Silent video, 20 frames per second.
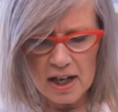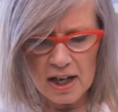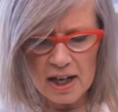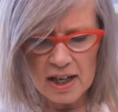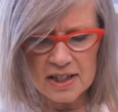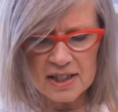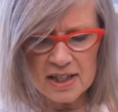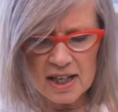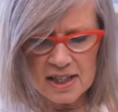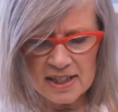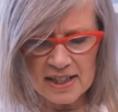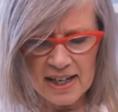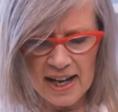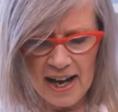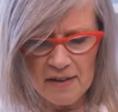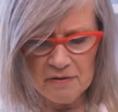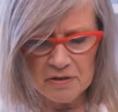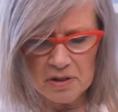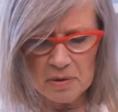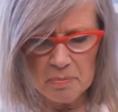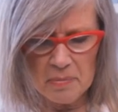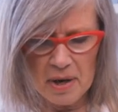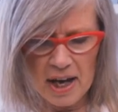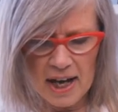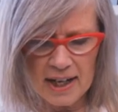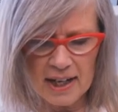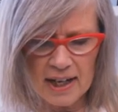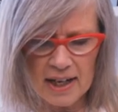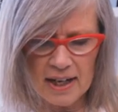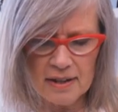It doesn't have to
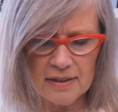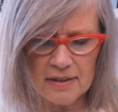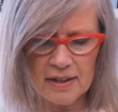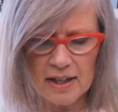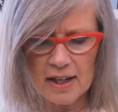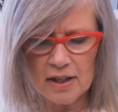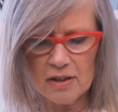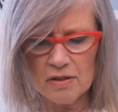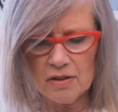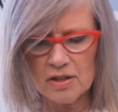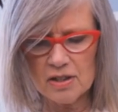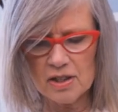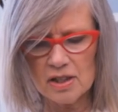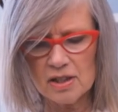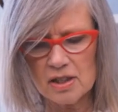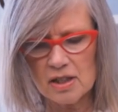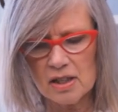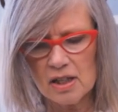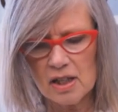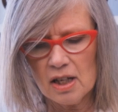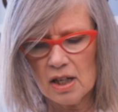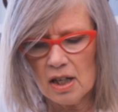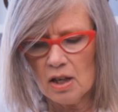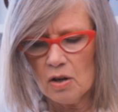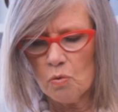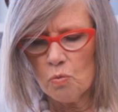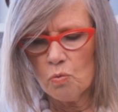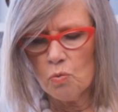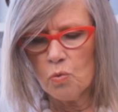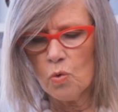make anything. You can just
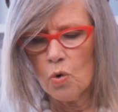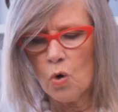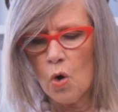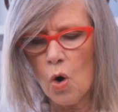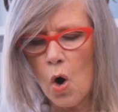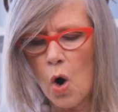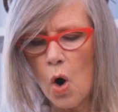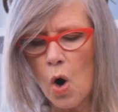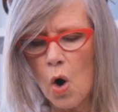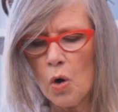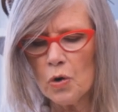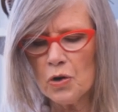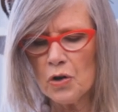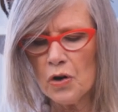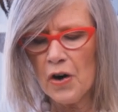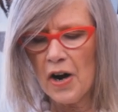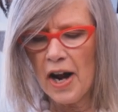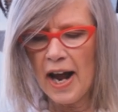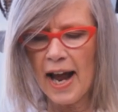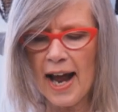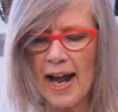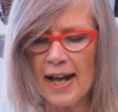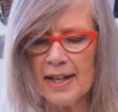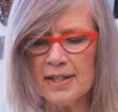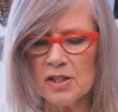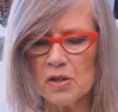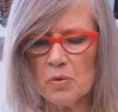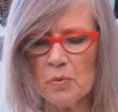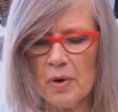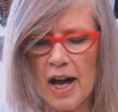roll your
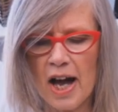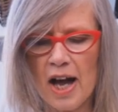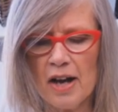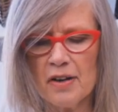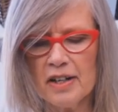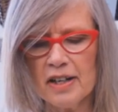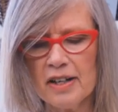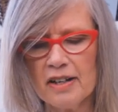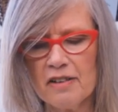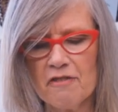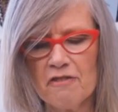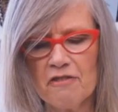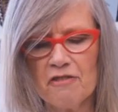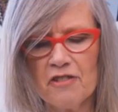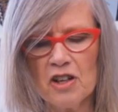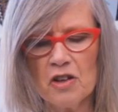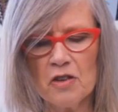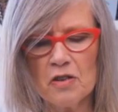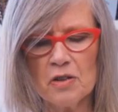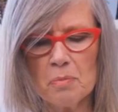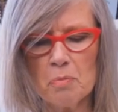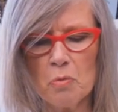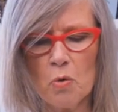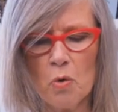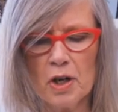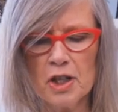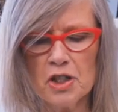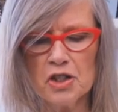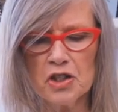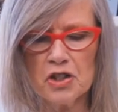hands around it and feel the
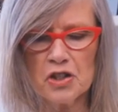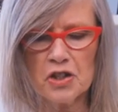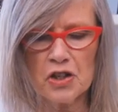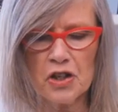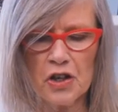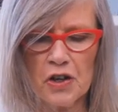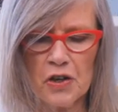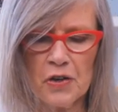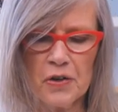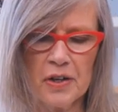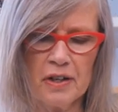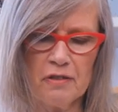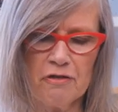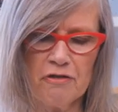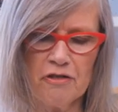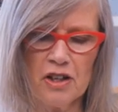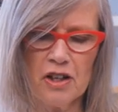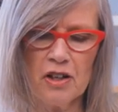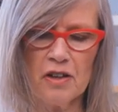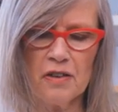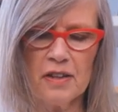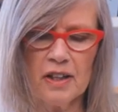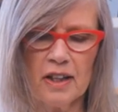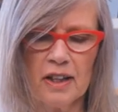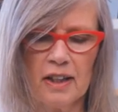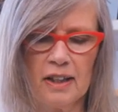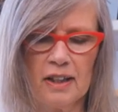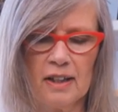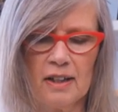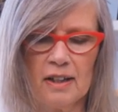moisture and feel the
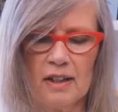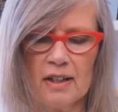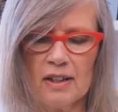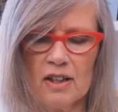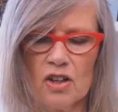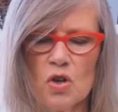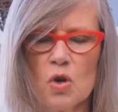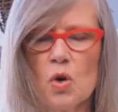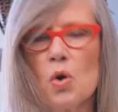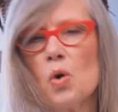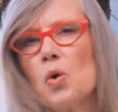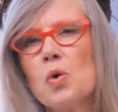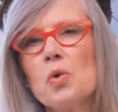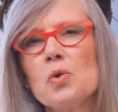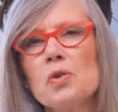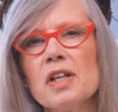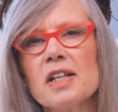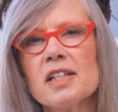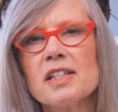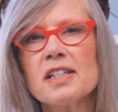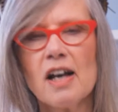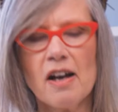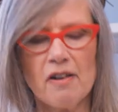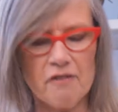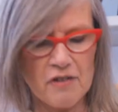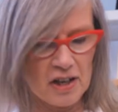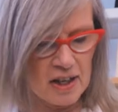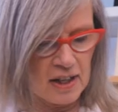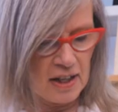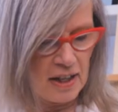coolness of
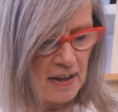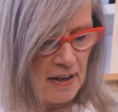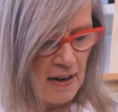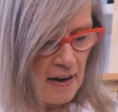it.